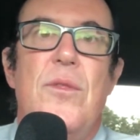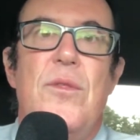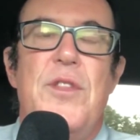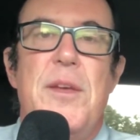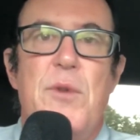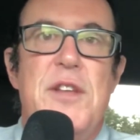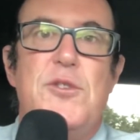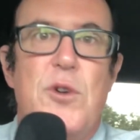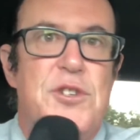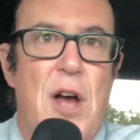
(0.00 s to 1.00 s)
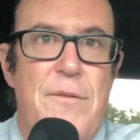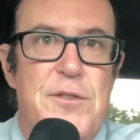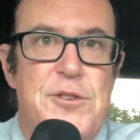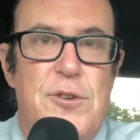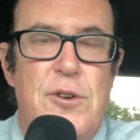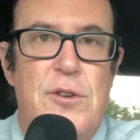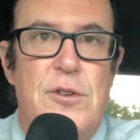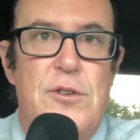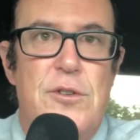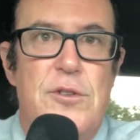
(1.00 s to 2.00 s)
the resource officer
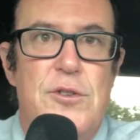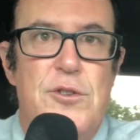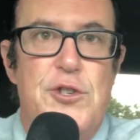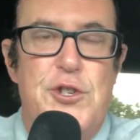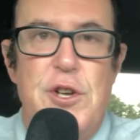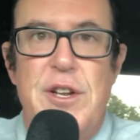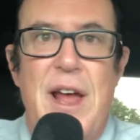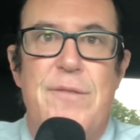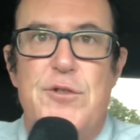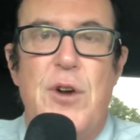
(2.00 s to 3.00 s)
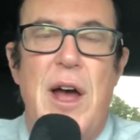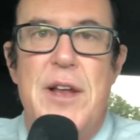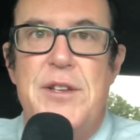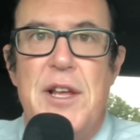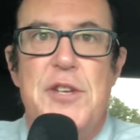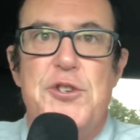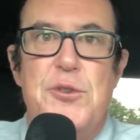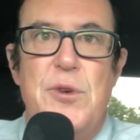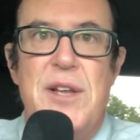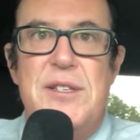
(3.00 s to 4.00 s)
shouldn't have tried to
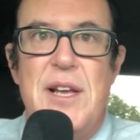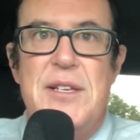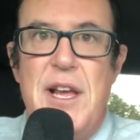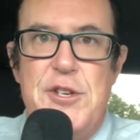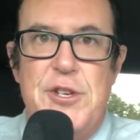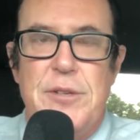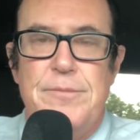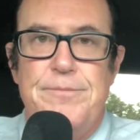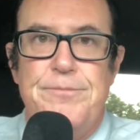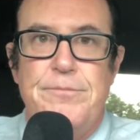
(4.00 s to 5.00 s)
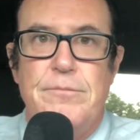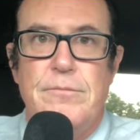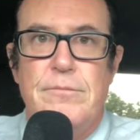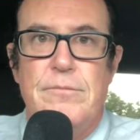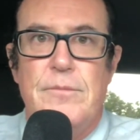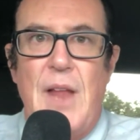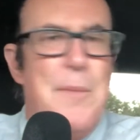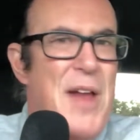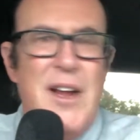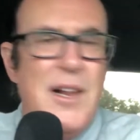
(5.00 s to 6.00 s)
issue a citation.
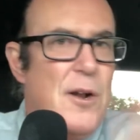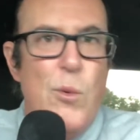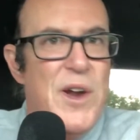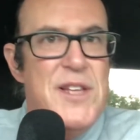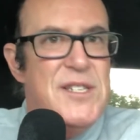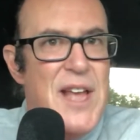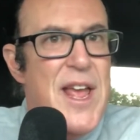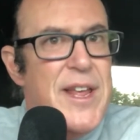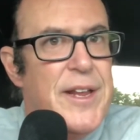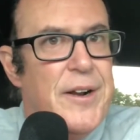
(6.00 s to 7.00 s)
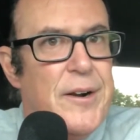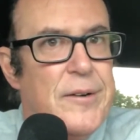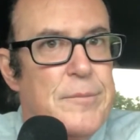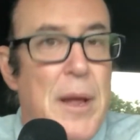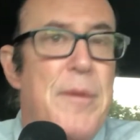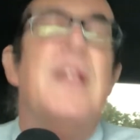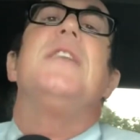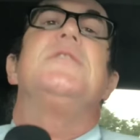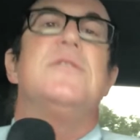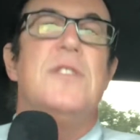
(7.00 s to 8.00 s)
I'm not clear what he's saying here. Maybe
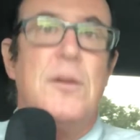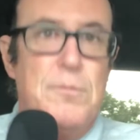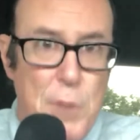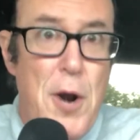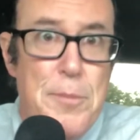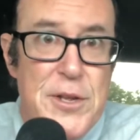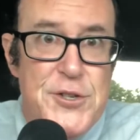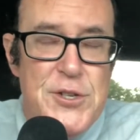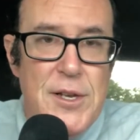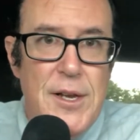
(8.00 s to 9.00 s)
that's the purpose